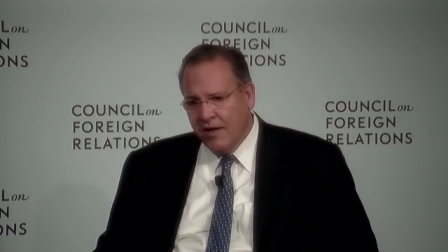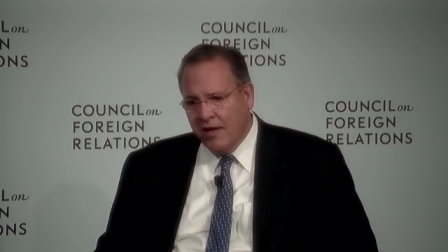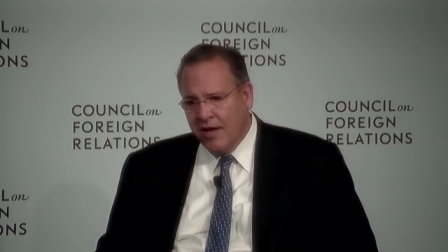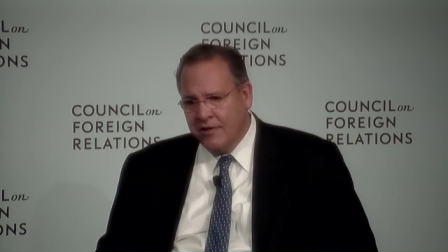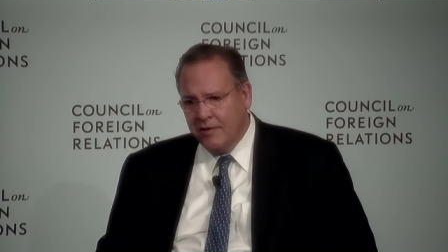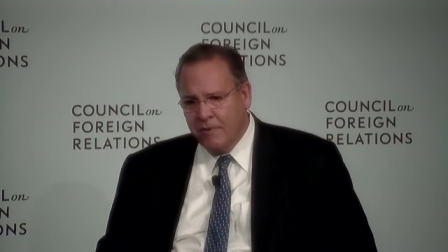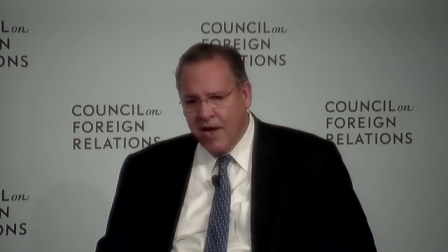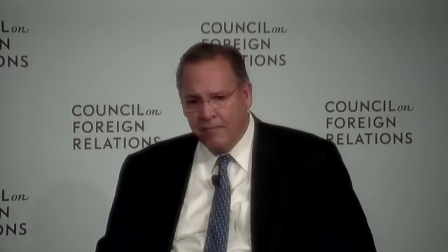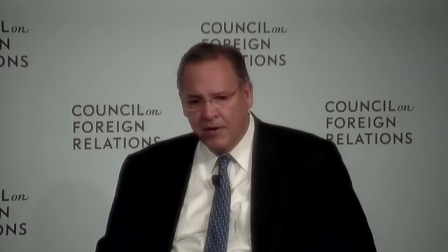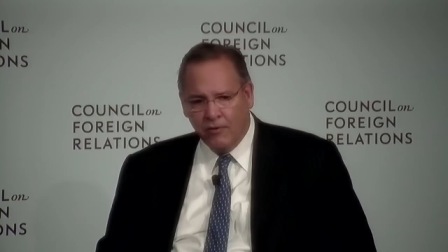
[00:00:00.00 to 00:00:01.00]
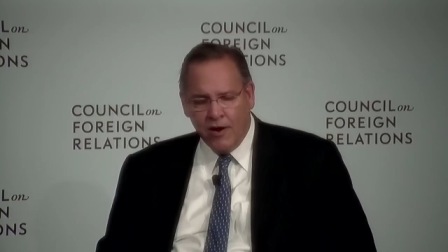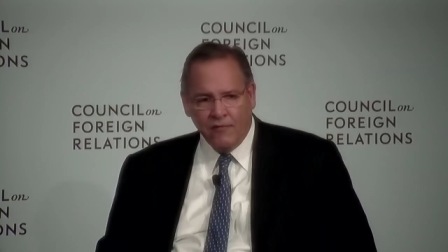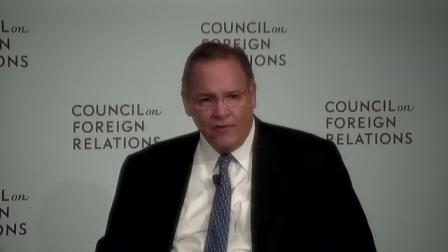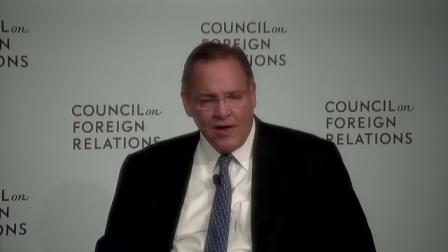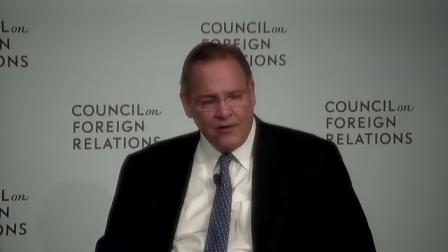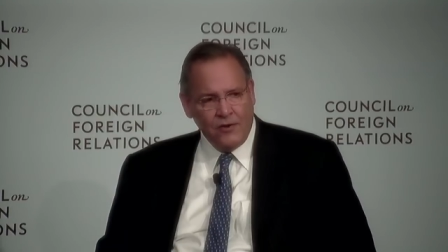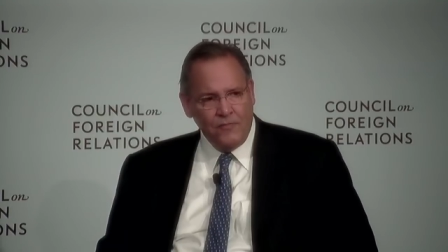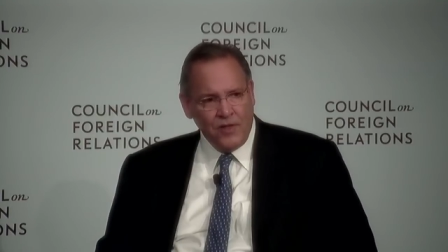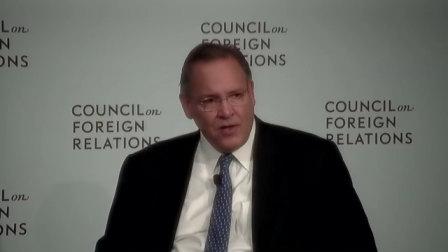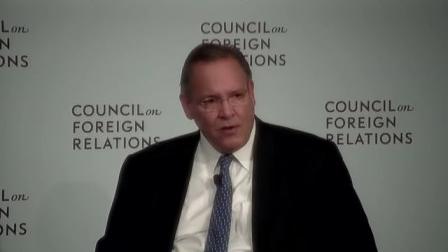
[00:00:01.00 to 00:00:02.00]
Uh, I think back, my grandfather
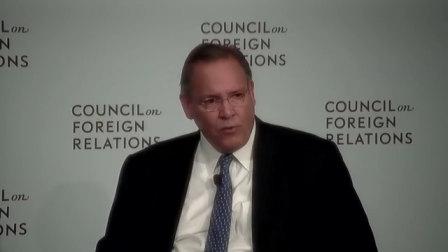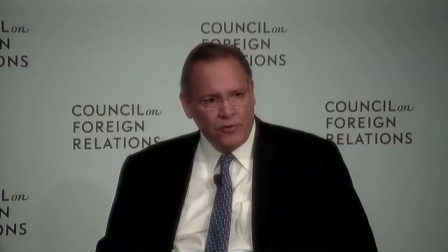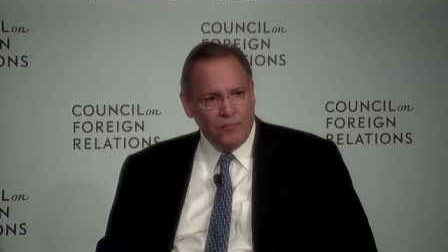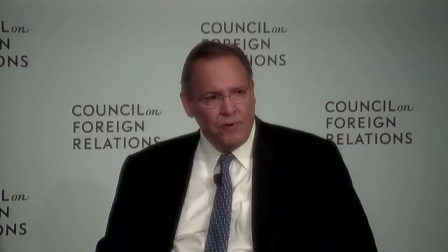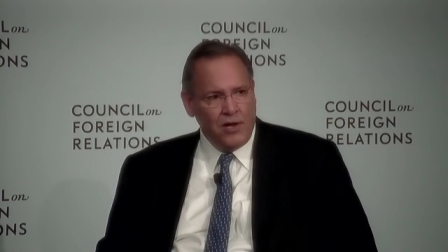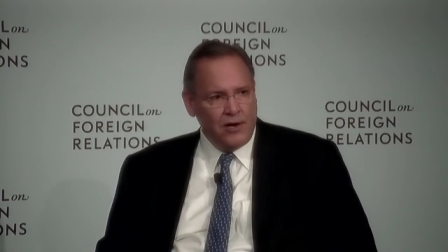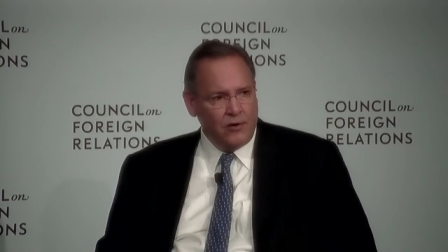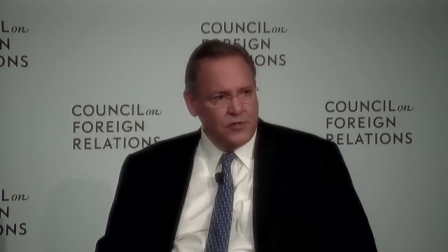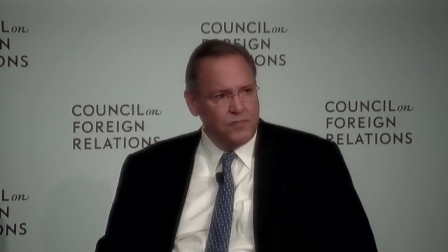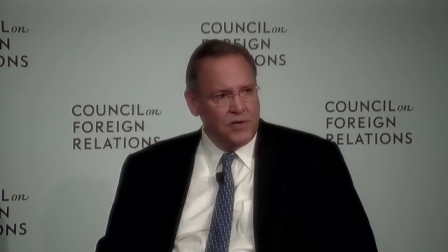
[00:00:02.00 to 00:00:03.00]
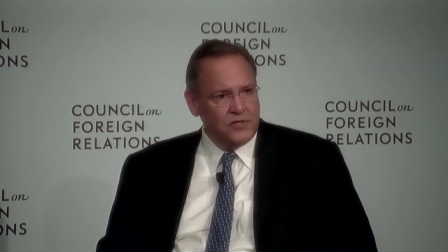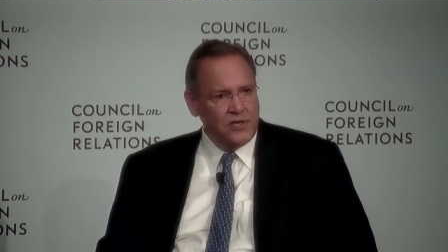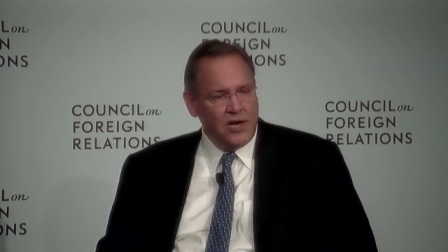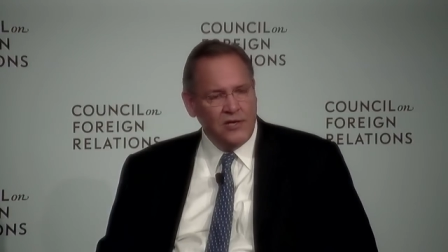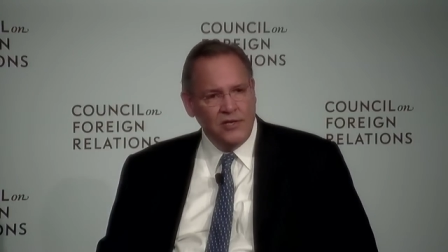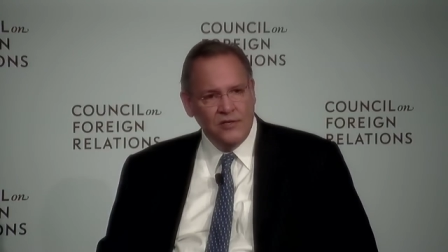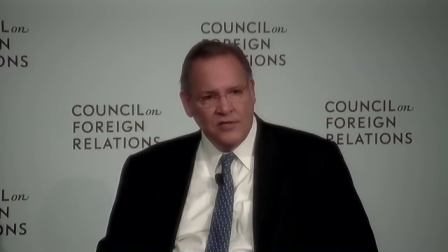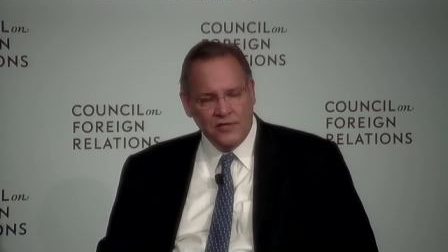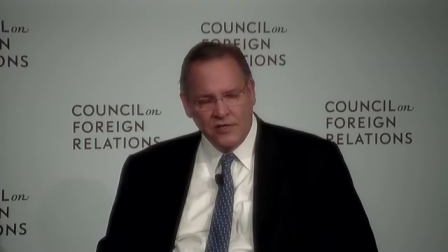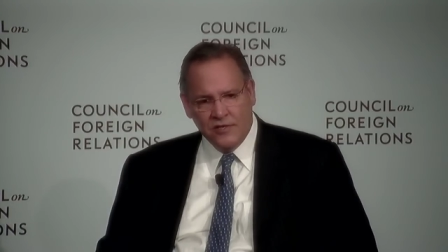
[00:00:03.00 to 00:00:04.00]
uh, worked at Bell Aerospace in the nineteen
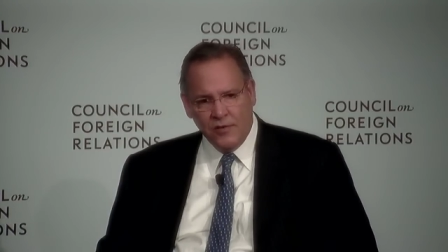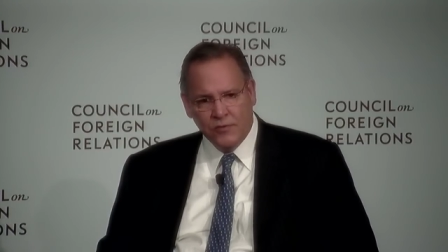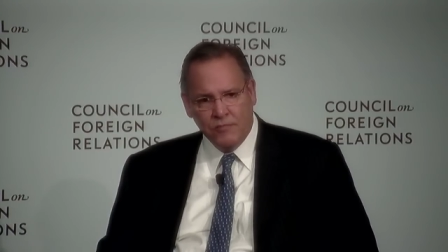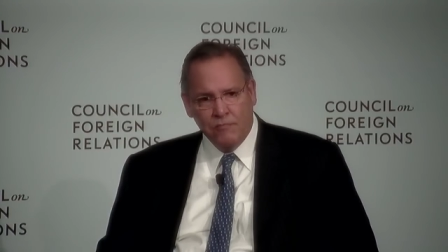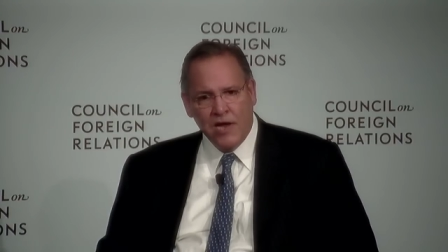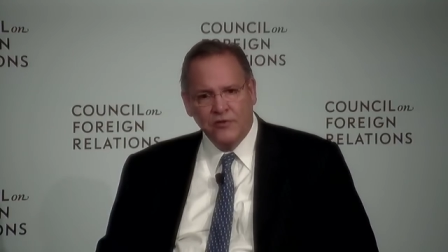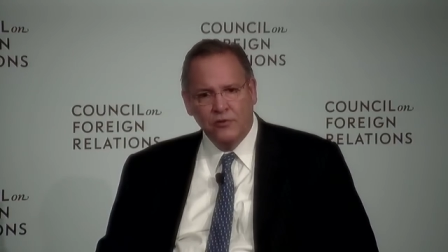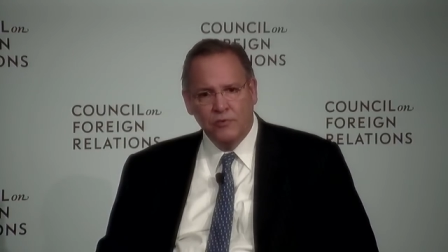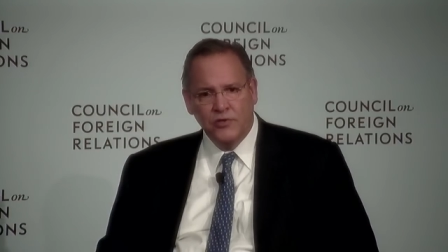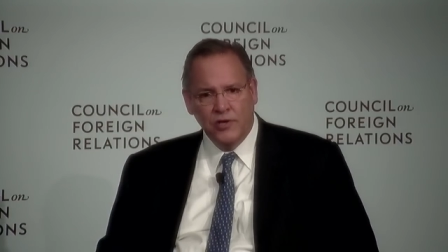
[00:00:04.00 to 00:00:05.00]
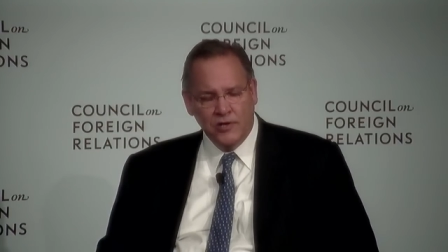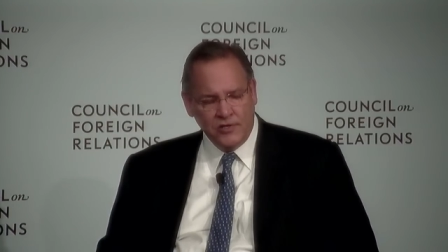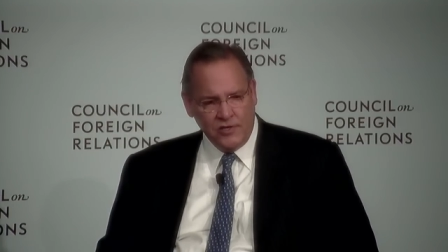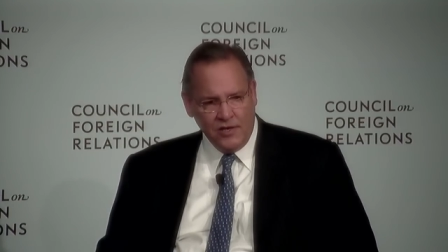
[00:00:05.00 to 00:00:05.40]
sixties. He was a master machinist,